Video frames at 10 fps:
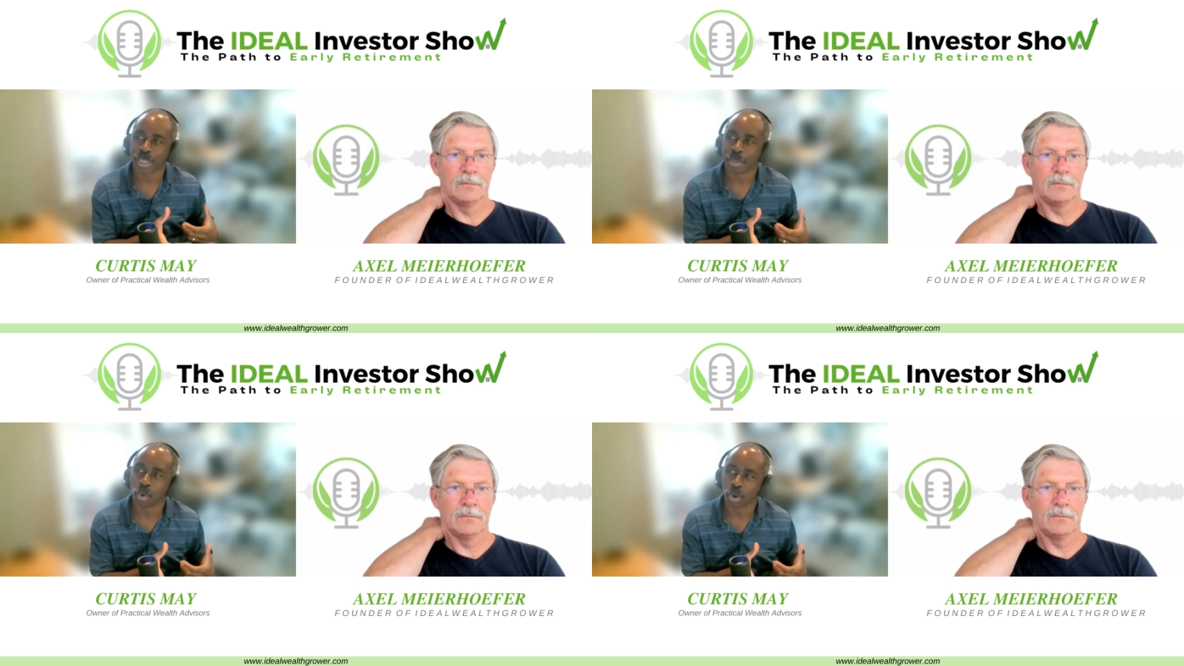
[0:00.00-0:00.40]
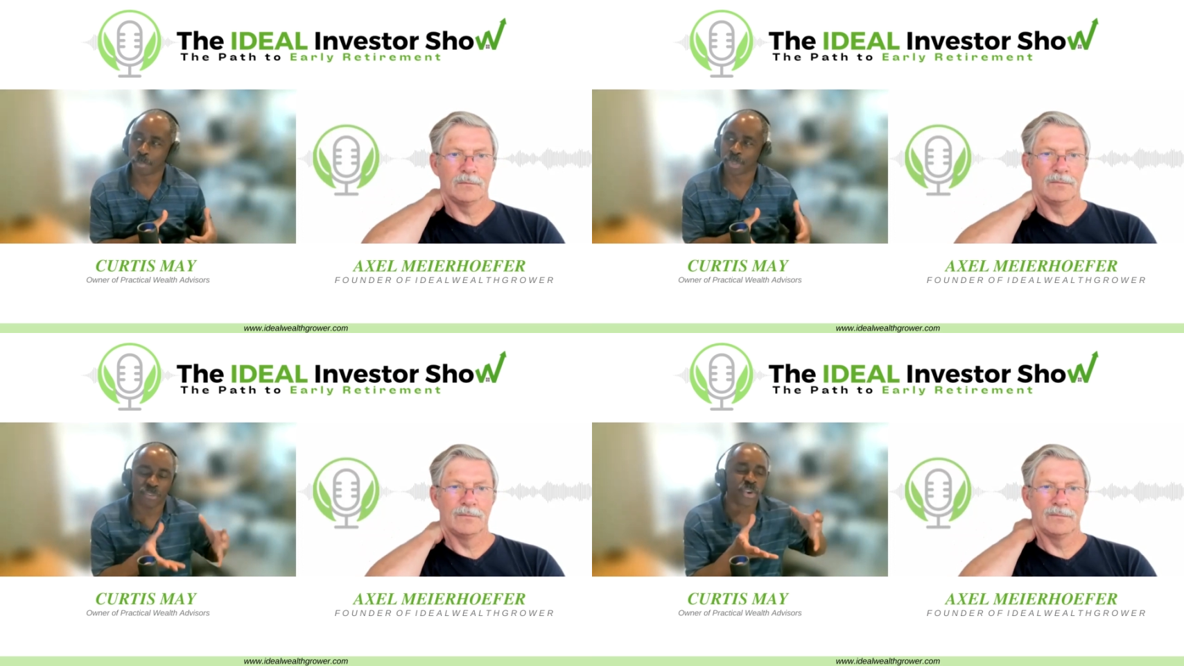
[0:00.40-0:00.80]
Speaker 1: say a
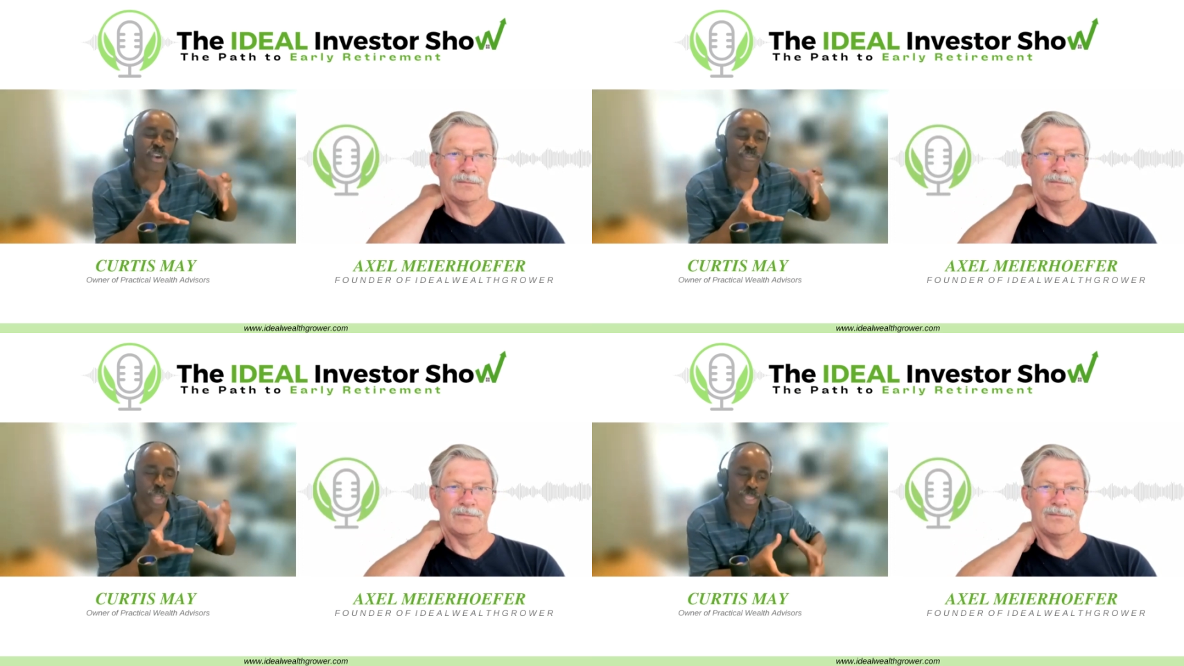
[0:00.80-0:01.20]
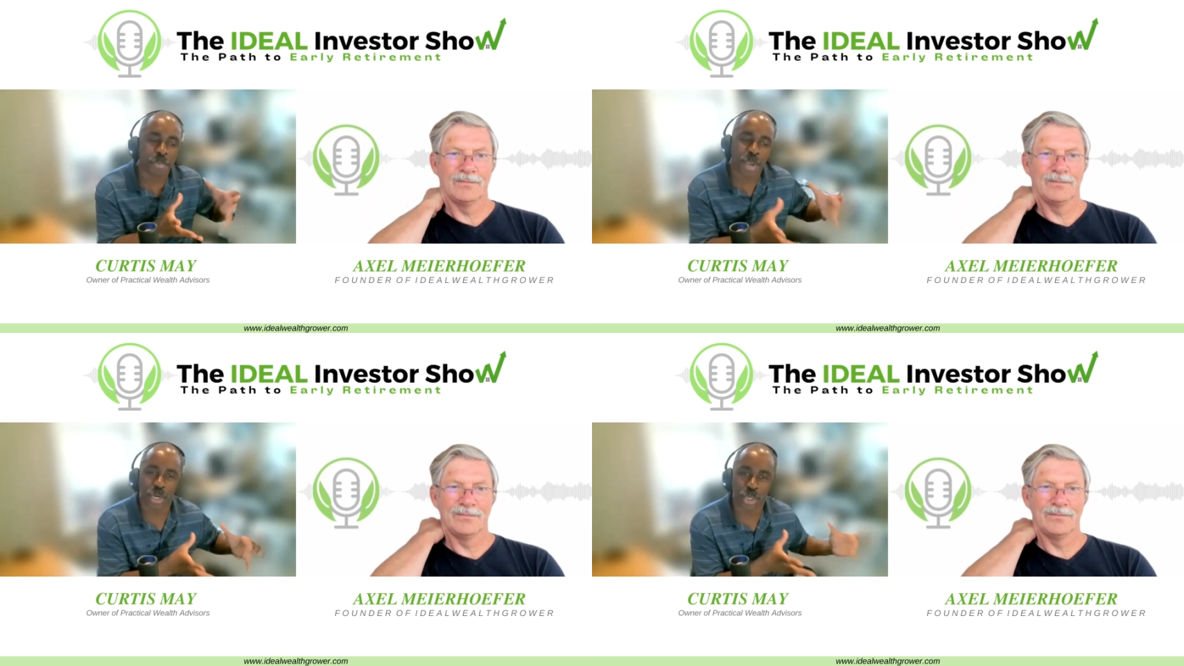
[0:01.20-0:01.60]
moron, but if you have
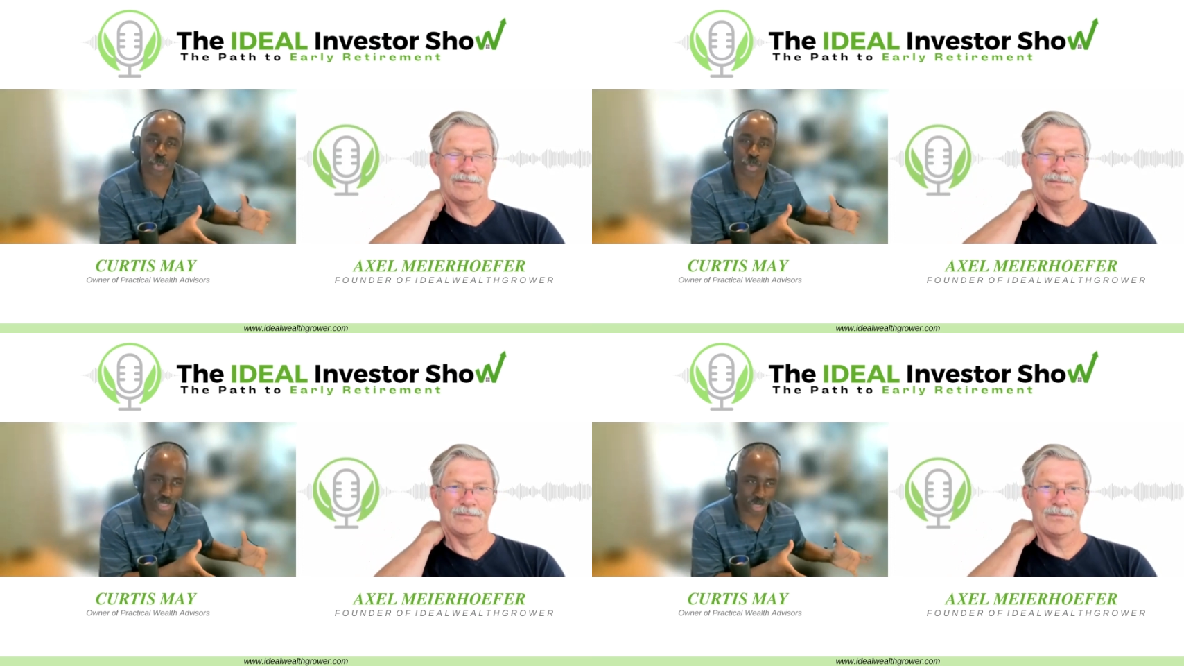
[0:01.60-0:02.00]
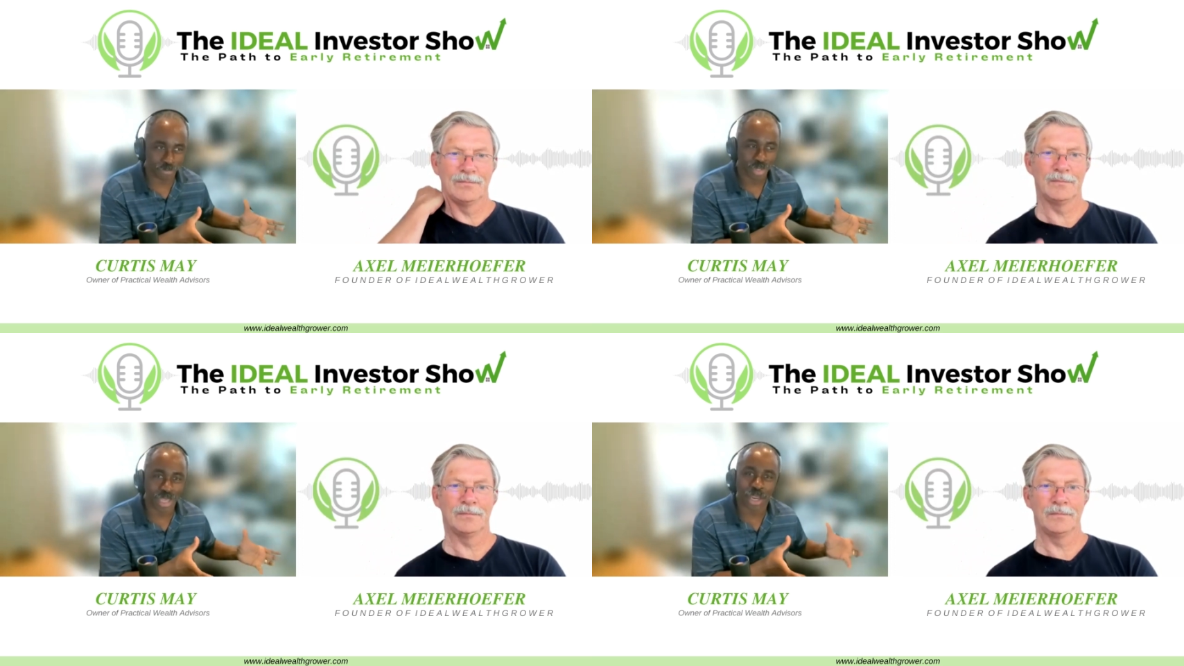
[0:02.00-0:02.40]
nothing better to do with
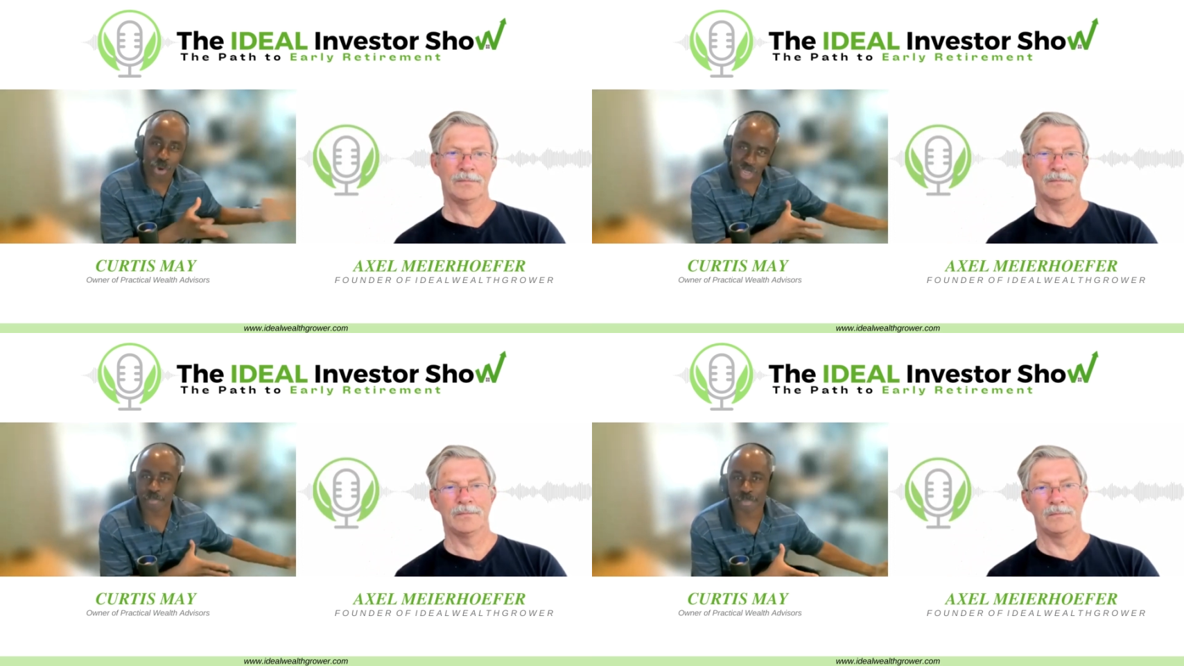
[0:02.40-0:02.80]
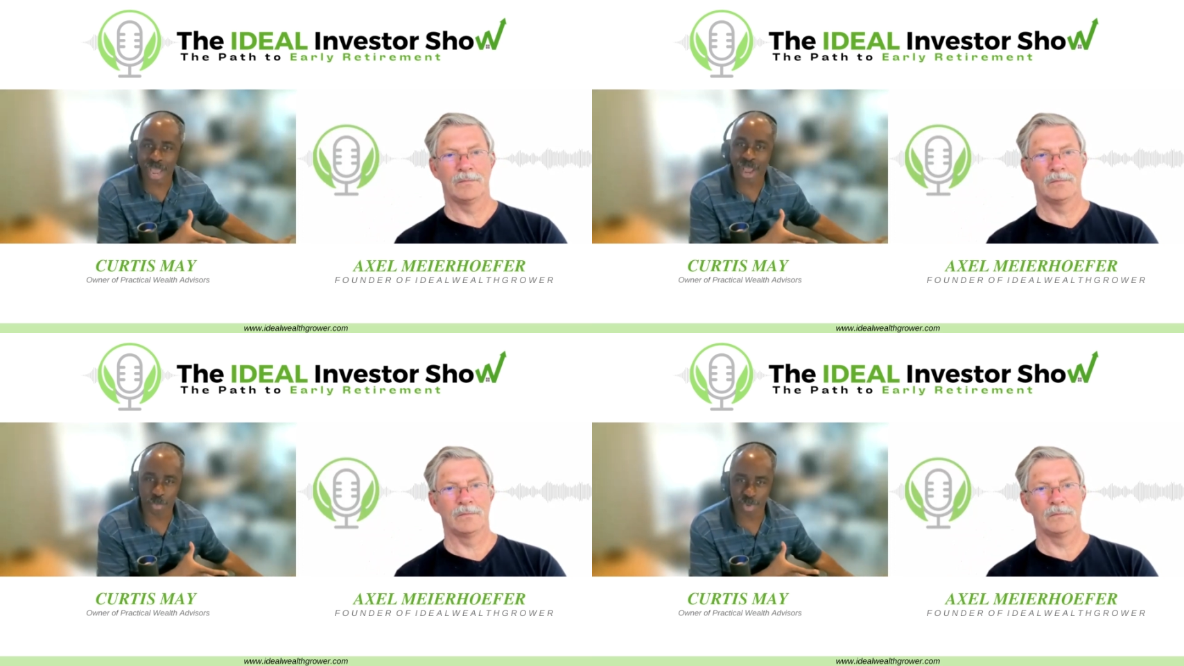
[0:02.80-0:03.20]
it, then go ahead and
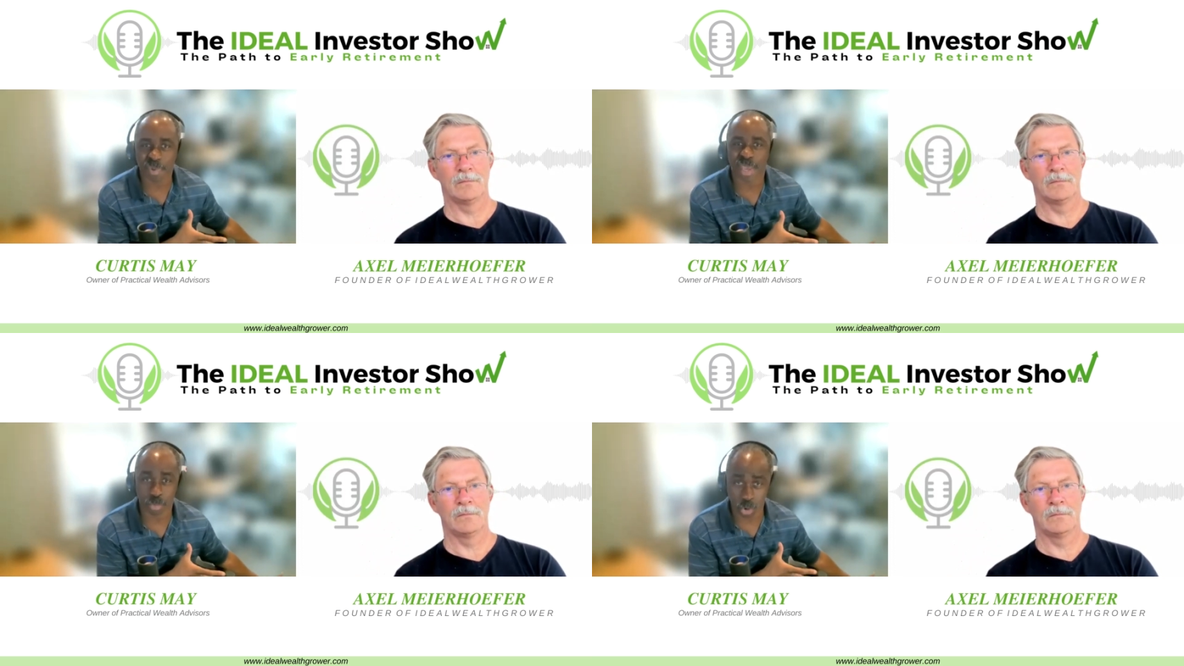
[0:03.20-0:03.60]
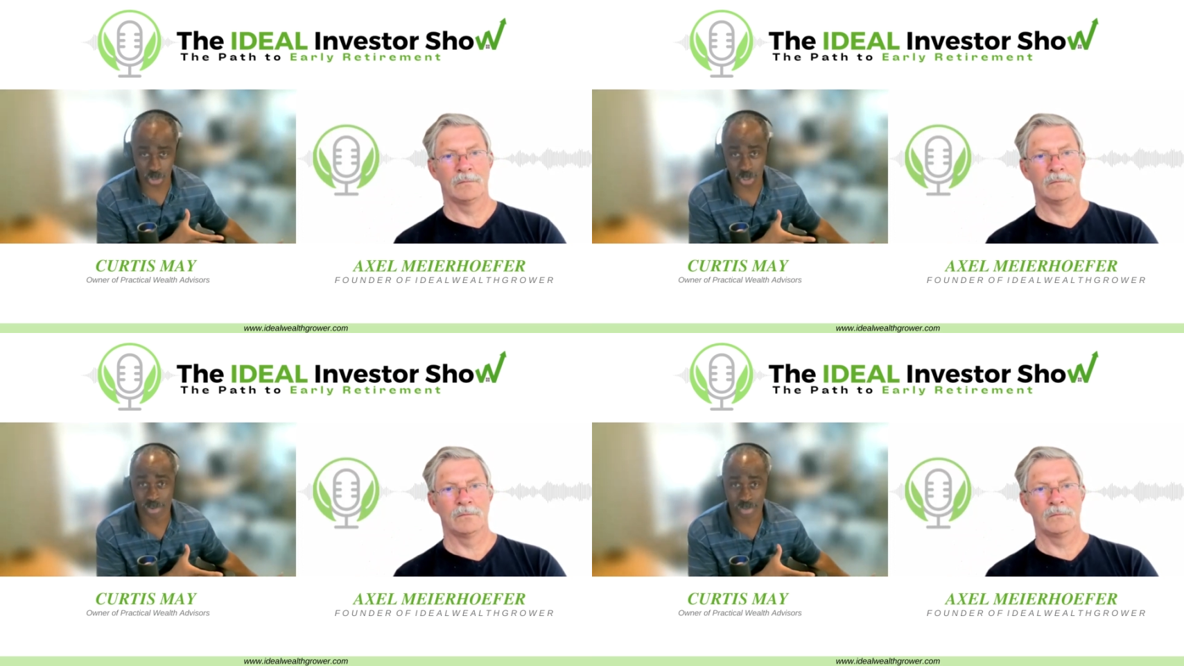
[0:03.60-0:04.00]
by all means pay the
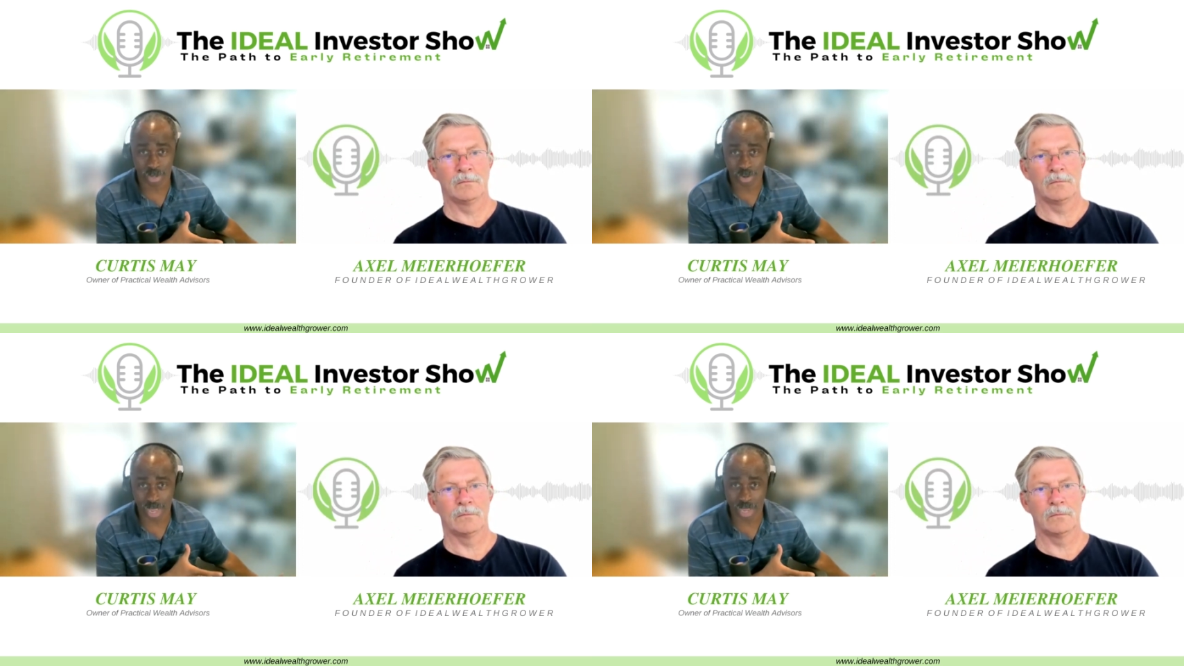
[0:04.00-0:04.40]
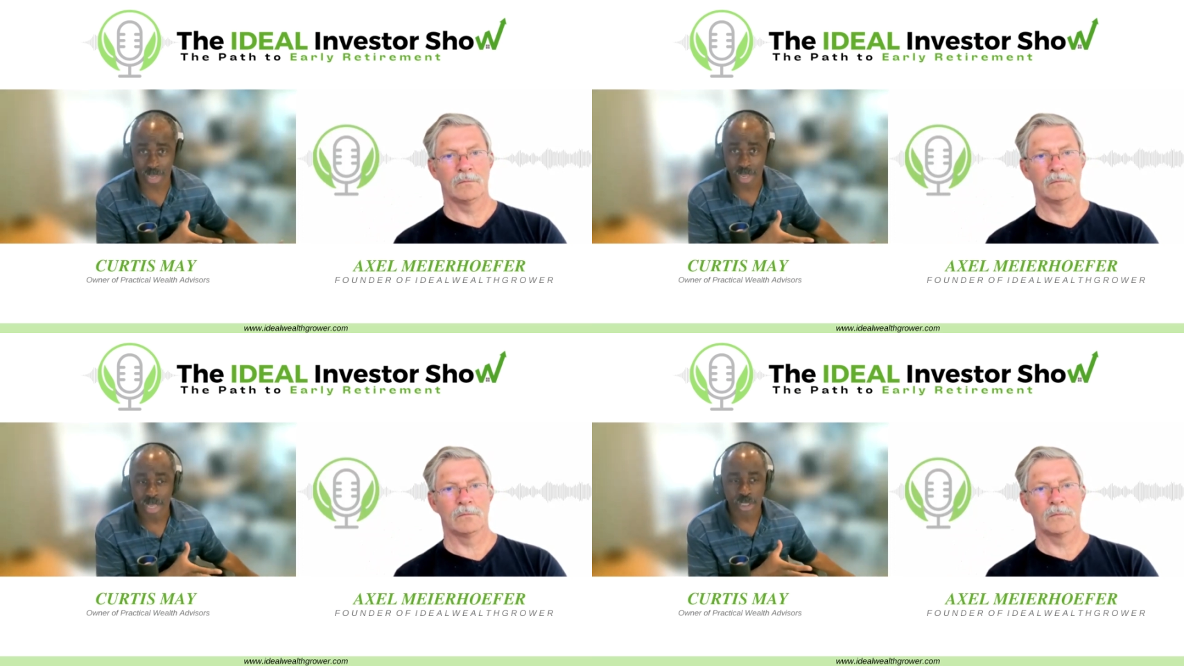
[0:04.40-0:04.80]
mortgage off. Okay.